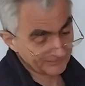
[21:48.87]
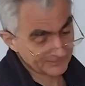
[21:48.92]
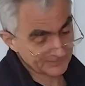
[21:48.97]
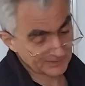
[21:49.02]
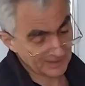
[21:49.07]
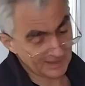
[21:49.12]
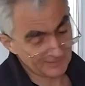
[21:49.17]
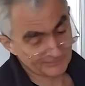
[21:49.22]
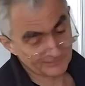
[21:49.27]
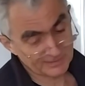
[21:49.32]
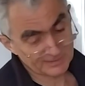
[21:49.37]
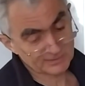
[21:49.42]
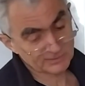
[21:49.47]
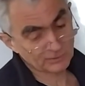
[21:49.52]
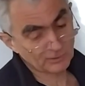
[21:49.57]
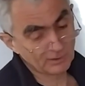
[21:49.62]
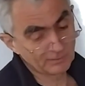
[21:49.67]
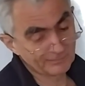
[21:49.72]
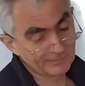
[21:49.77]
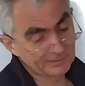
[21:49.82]
safer
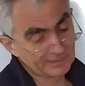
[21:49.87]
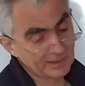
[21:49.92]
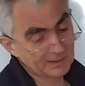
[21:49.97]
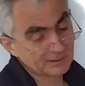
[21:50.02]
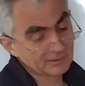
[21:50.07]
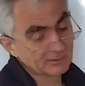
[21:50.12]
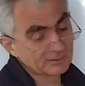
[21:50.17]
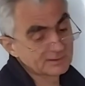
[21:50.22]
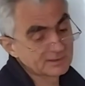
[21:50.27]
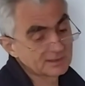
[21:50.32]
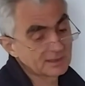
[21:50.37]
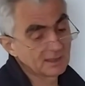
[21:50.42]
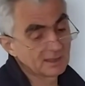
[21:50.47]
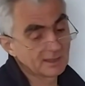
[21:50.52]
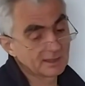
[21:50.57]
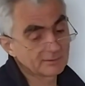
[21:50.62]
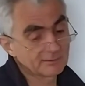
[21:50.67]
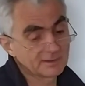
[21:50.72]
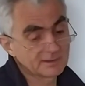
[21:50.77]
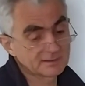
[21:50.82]
solvent like
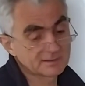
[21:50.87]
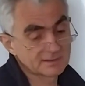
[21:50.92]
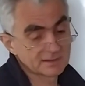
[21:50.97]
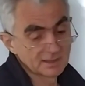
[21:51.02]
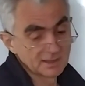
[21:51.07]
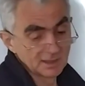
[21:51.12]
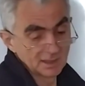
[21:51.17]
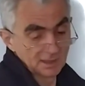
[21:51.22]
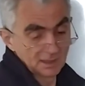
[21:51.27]
auxiliaries.